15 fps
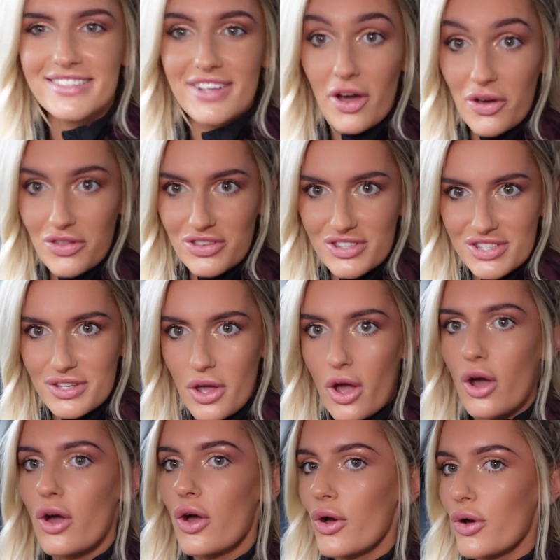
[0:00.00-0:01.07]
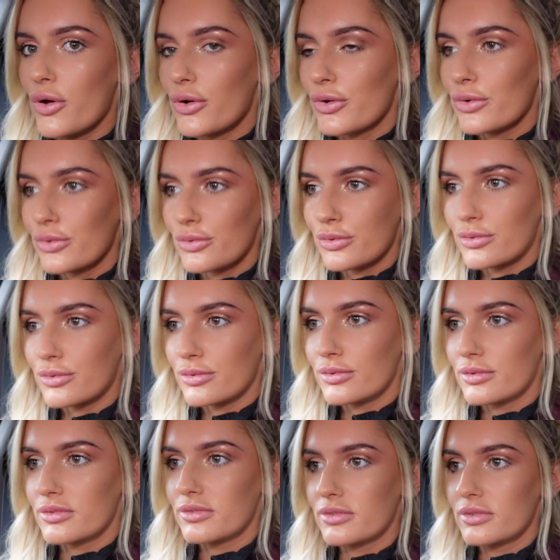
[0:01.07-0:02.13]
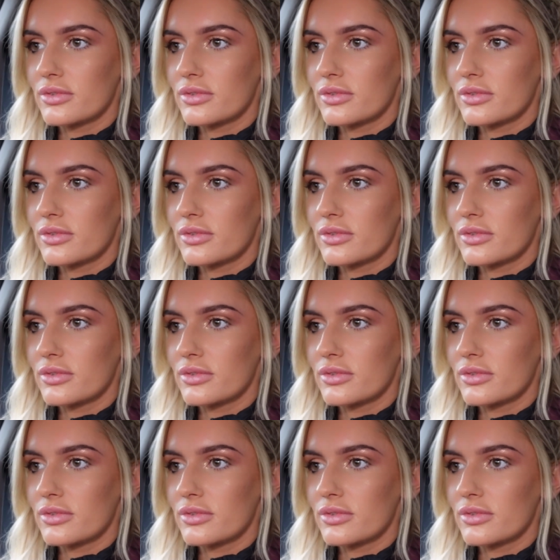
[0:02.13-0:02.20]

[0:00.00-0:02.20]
If I put it any more in front of you, you won't be able to drive it.